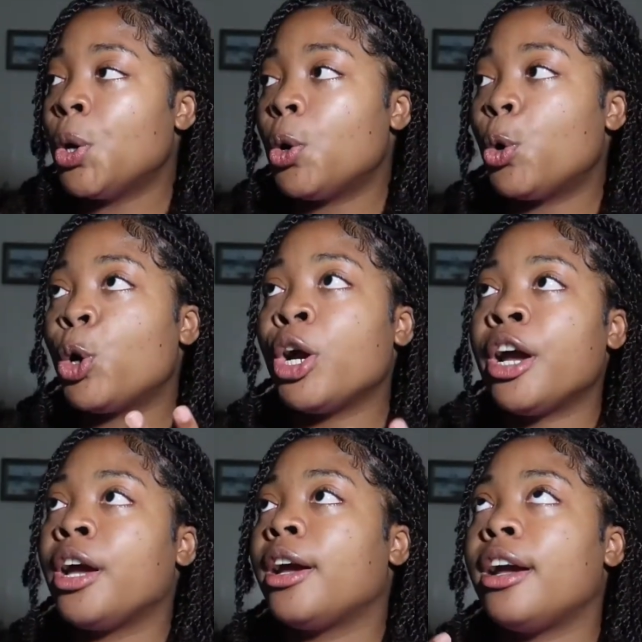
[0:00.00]

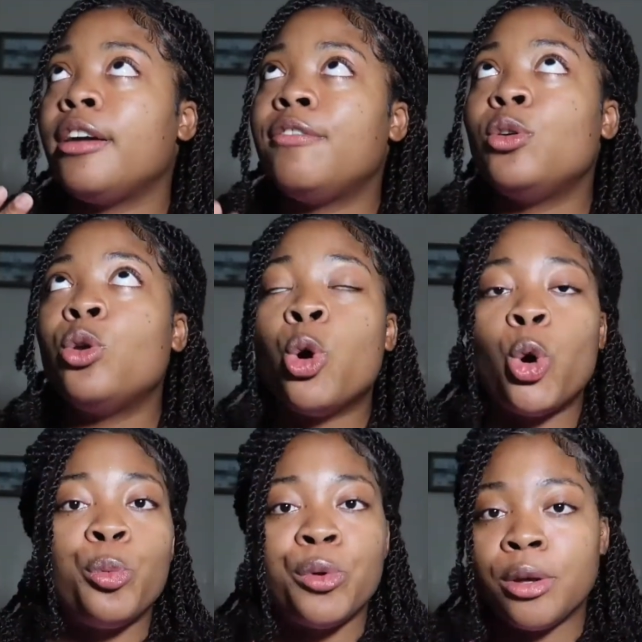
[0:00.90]
or if you don't
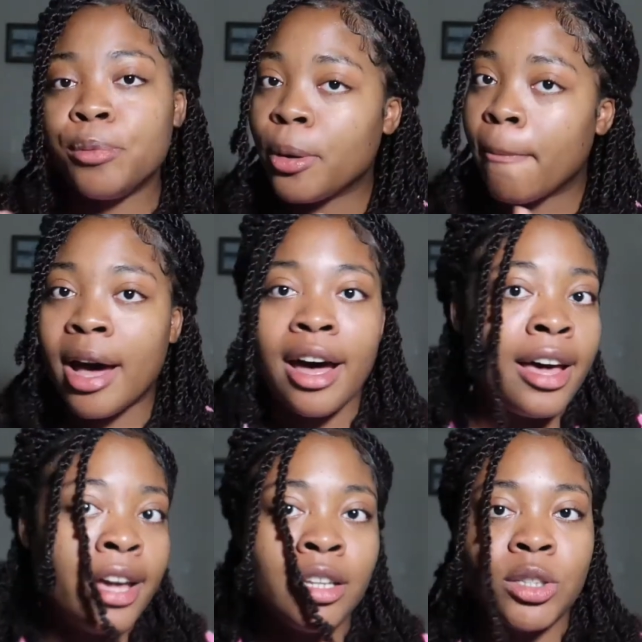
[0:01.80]
open up your
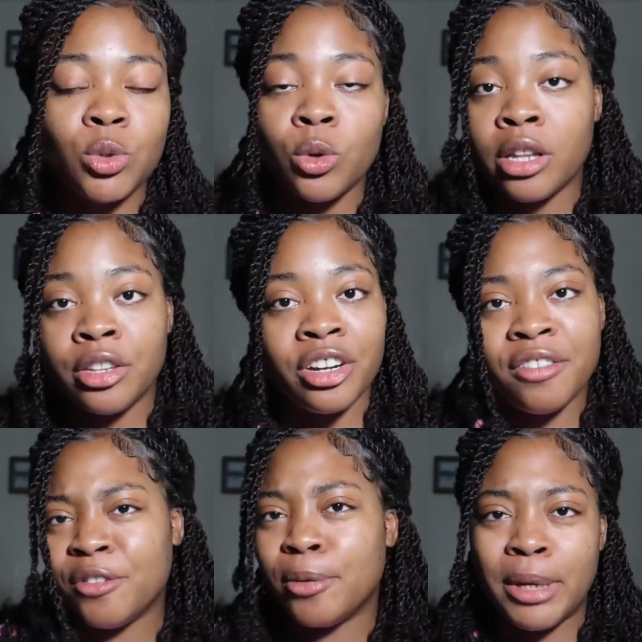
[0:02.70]
mind to other
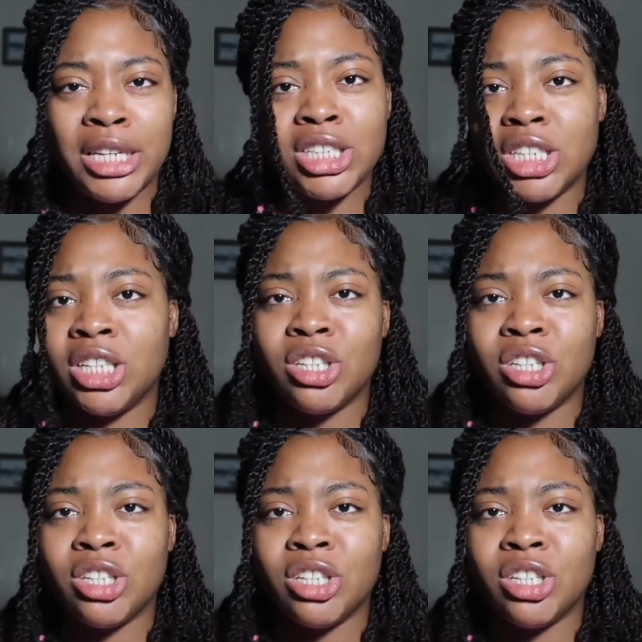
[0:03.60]
information.